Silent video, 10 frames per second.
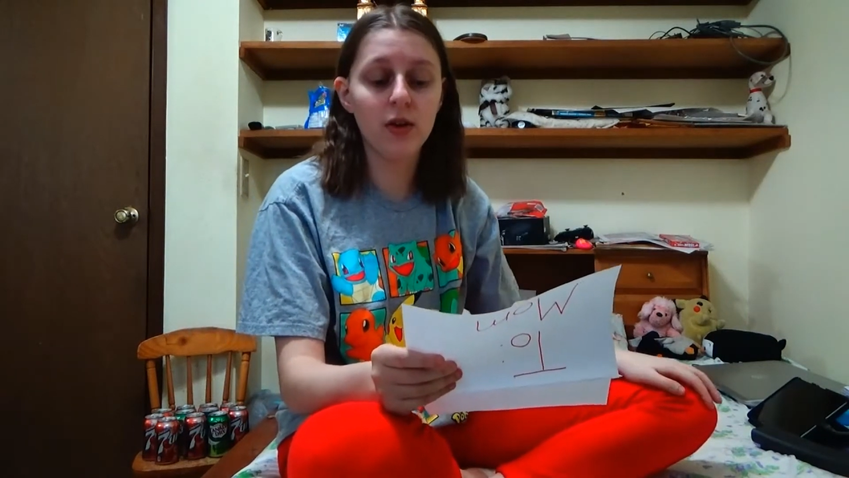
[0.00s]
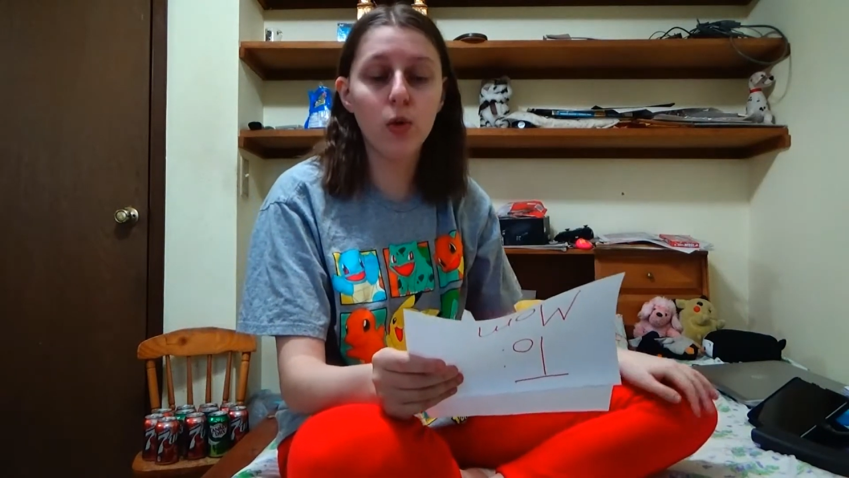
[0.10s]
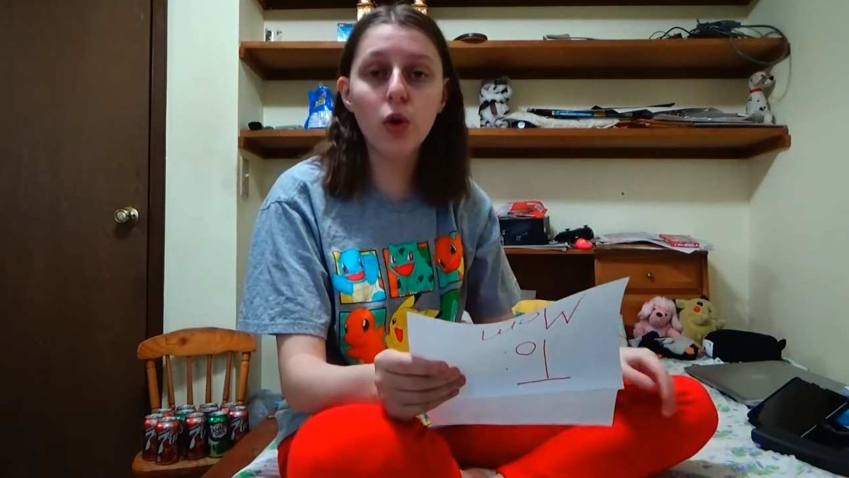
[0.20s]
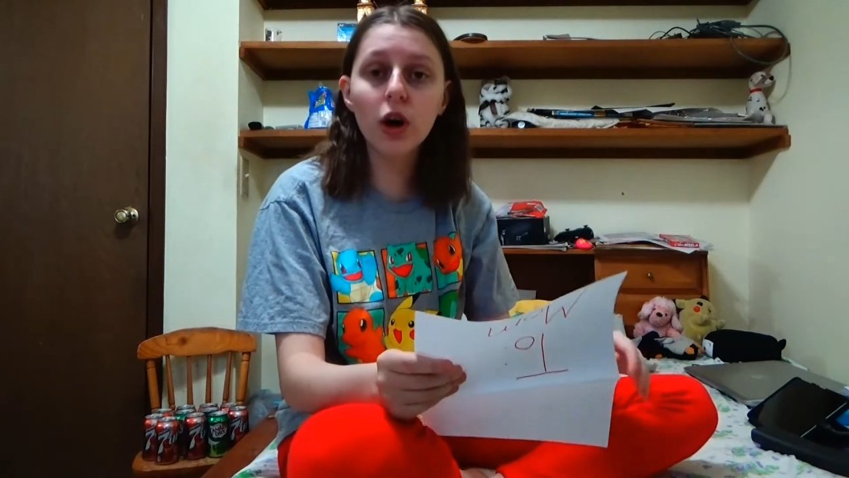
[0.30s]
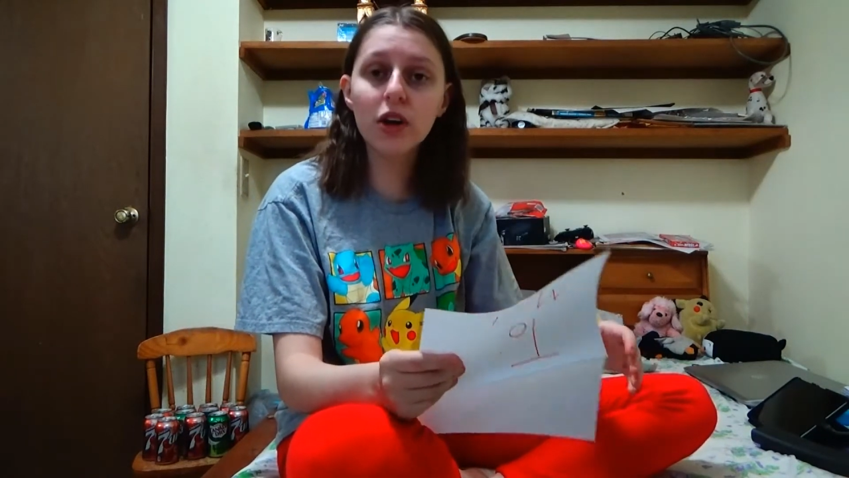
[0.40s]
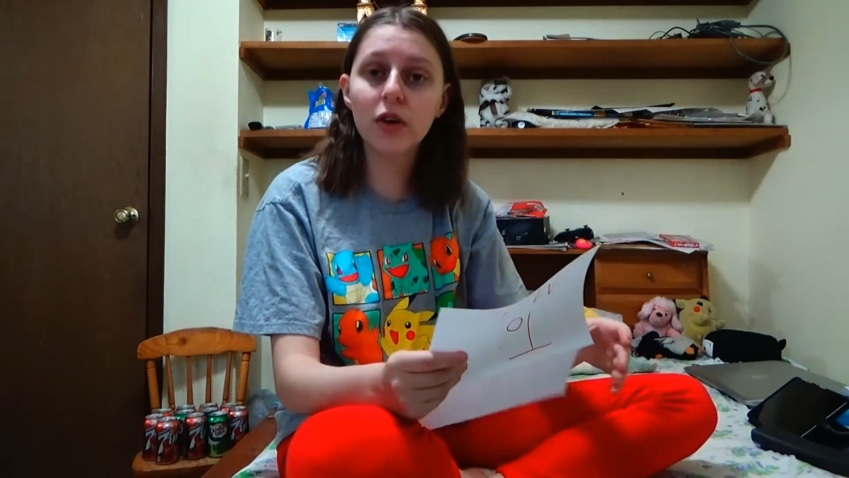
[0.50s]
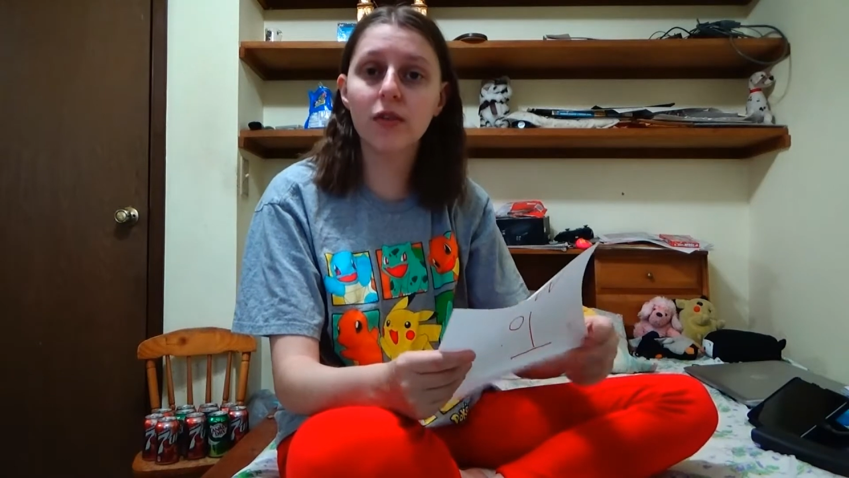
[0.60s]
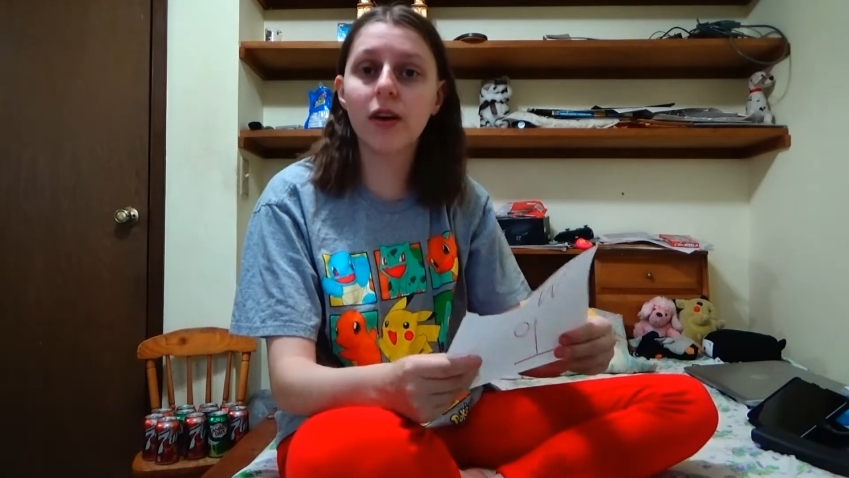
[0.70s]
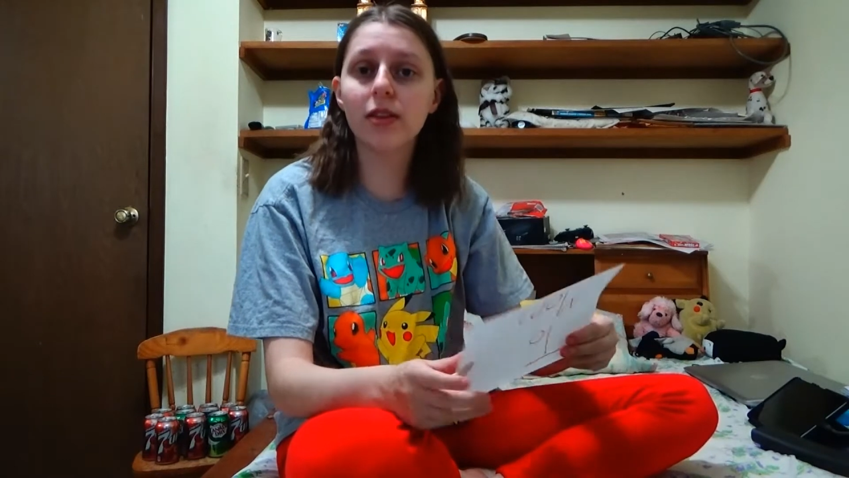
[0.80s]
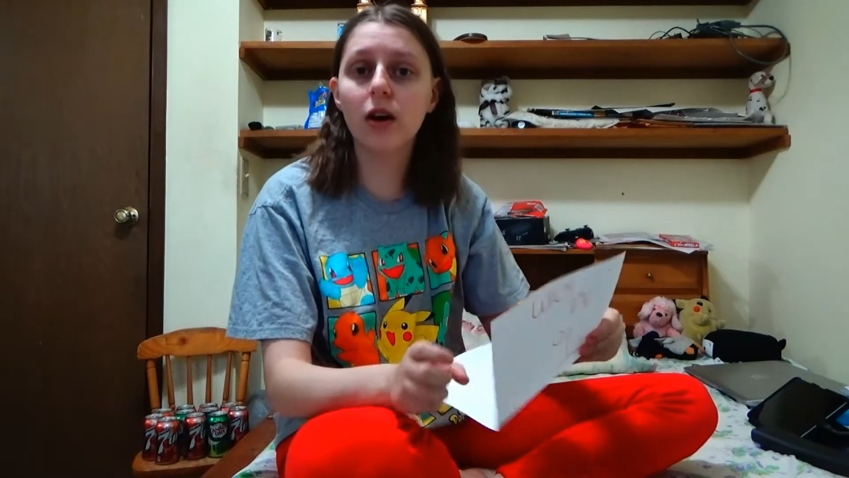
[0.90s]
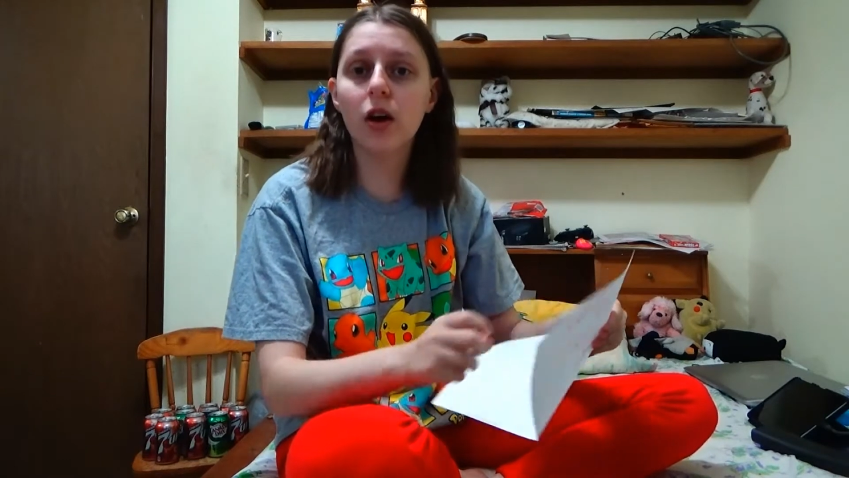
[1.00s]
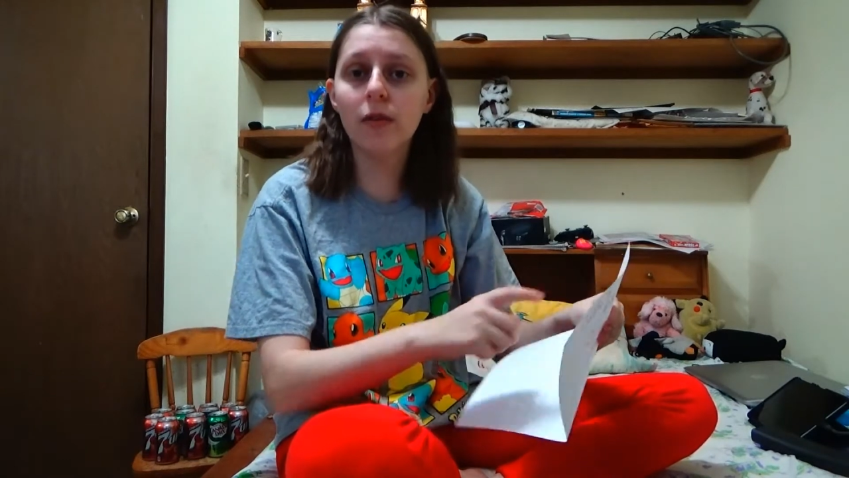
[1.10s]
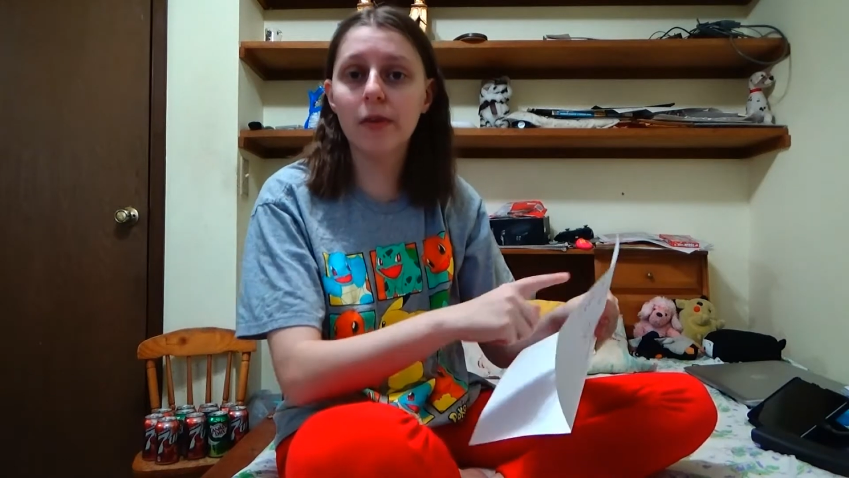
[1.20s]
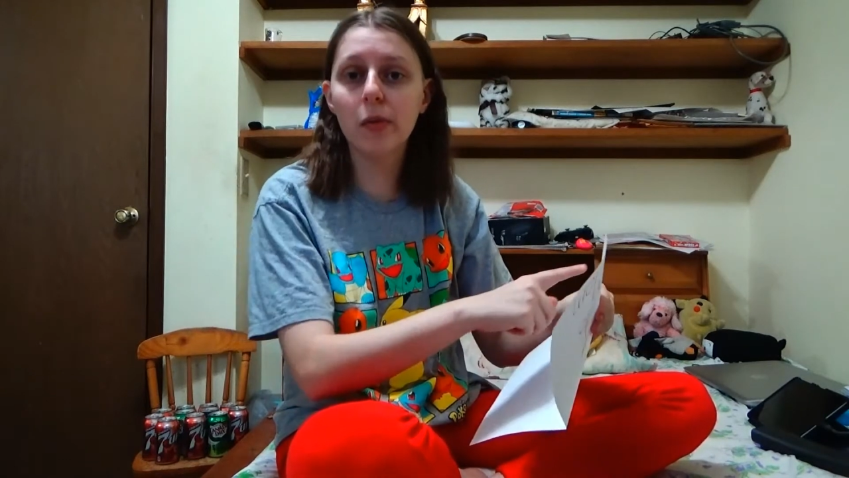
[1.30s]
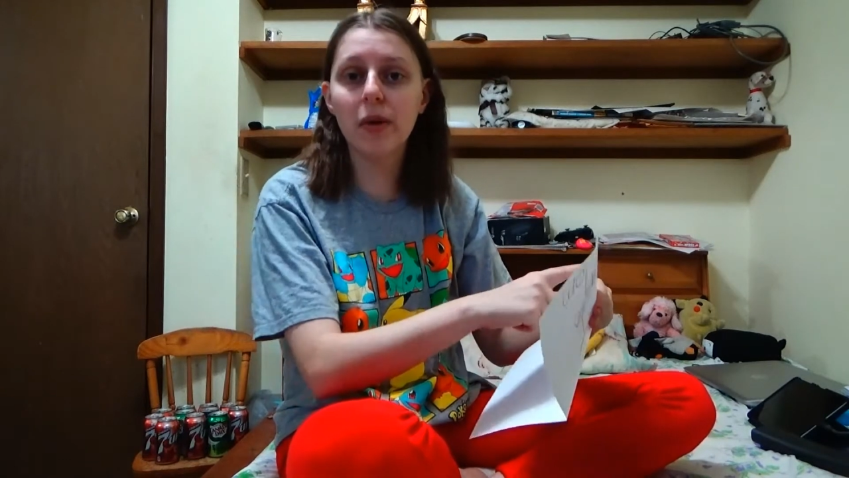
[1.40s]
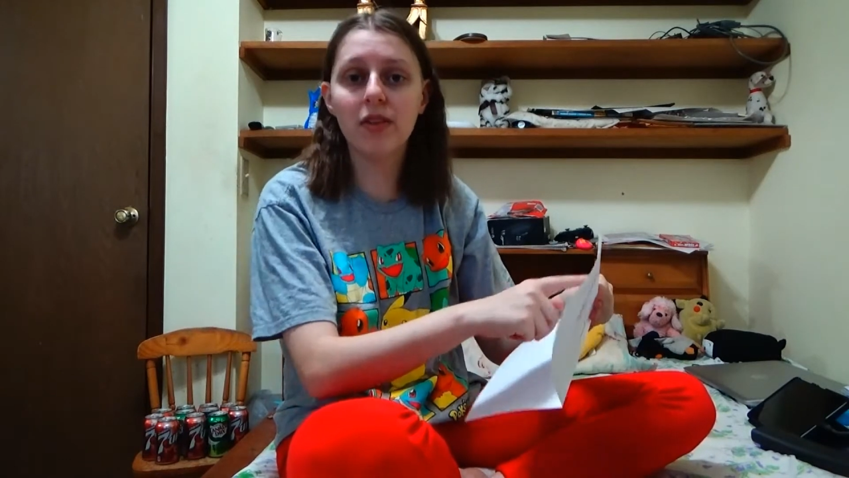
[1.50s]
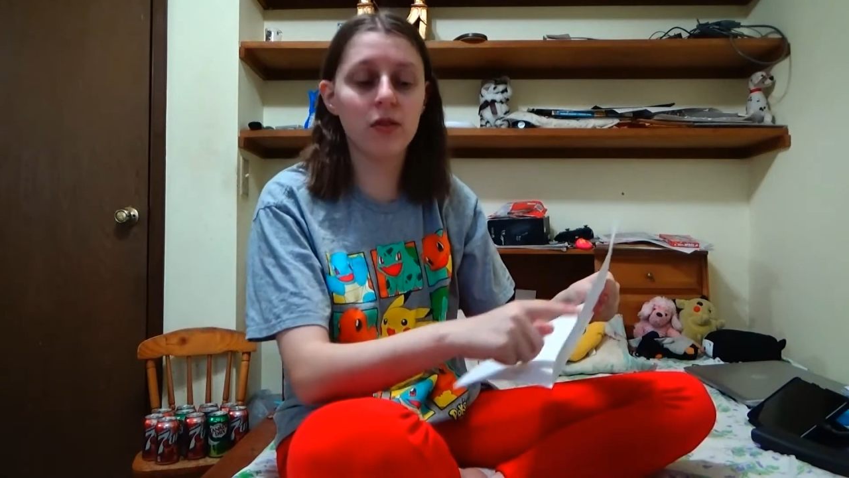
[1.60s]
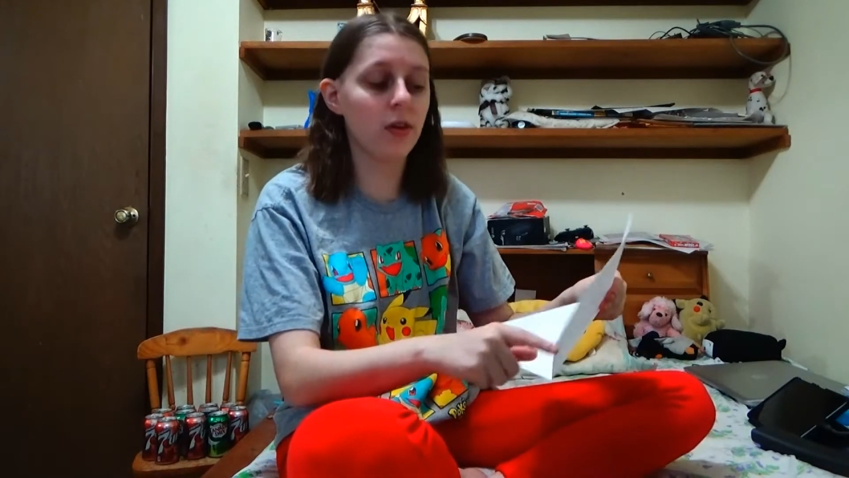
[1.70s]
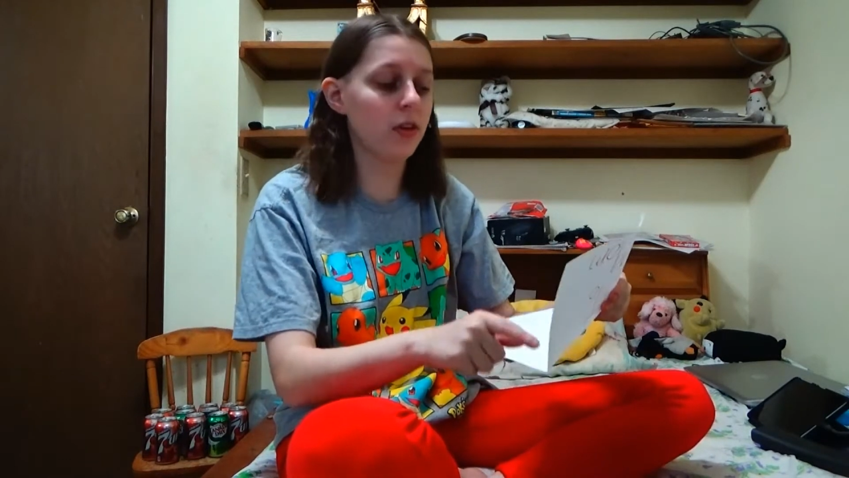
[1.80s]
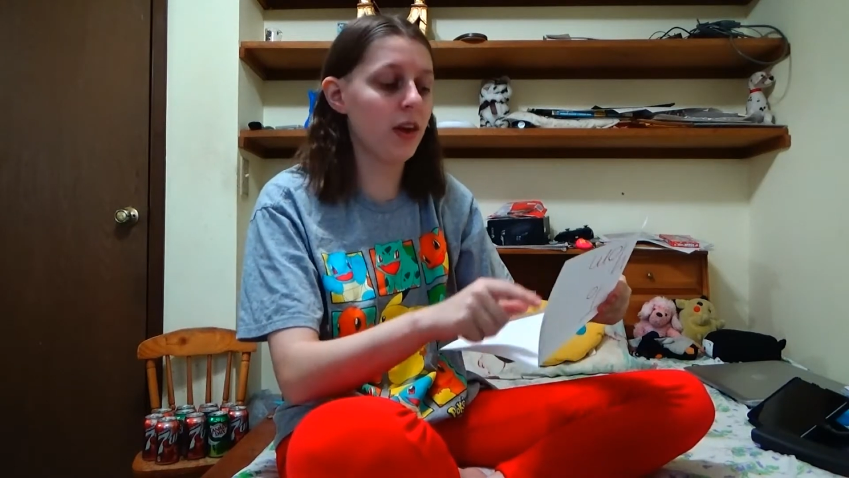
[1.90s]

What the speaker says: Or you can write the heartfelt message first